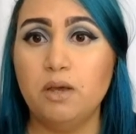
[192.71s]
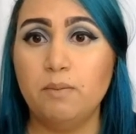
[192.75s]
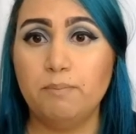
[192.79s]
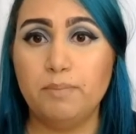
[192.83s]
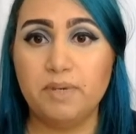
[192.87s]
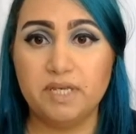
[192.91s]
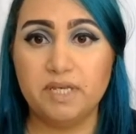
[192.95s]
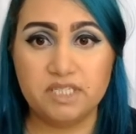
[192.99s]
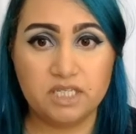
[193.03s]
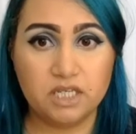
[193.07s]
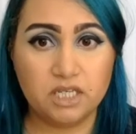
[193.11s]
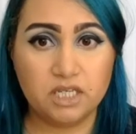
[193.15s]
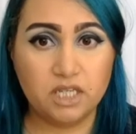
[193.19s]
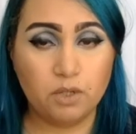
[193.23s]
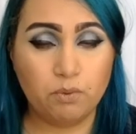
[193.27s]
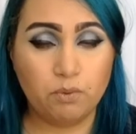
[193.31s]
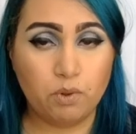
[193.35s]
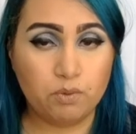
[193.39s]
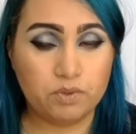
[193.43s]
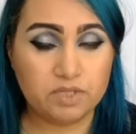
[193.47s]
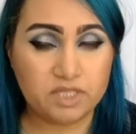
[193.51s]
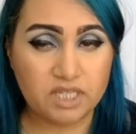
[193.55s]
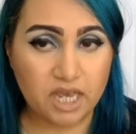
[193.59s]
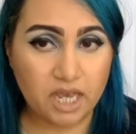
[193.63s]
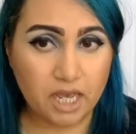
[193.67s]
basically what
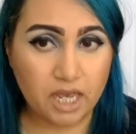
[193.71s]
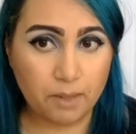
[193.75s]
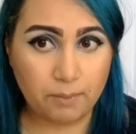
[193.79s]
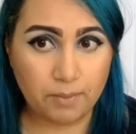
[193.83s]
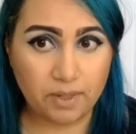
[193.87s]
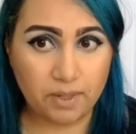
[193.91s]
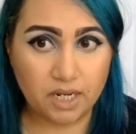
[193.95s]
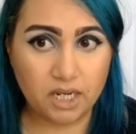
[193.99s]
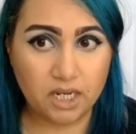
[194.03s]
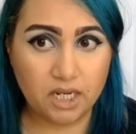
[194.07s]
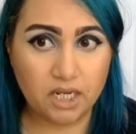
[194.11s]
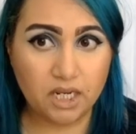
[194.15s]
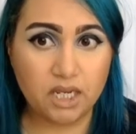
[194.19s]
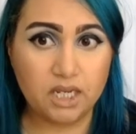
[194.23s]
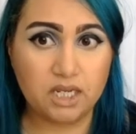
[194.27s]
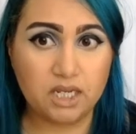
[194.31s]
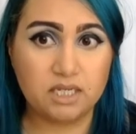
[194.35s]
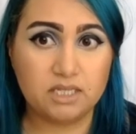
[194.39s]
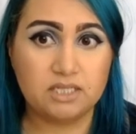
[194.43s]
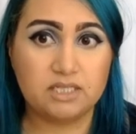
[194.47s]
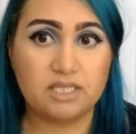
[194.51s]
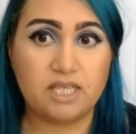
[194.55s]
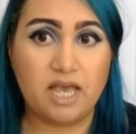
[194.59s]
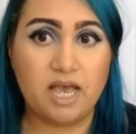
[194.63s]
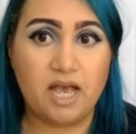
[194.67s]
was happening
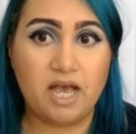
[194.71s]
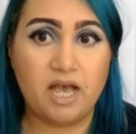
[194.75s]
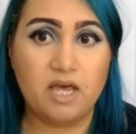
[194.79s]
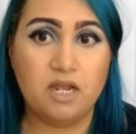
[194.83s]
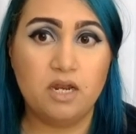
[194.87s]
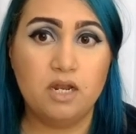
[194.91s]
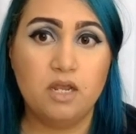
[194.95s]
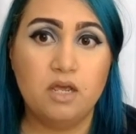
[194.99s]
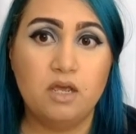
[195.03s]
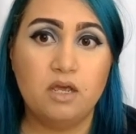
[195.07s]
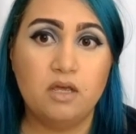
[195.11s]
is that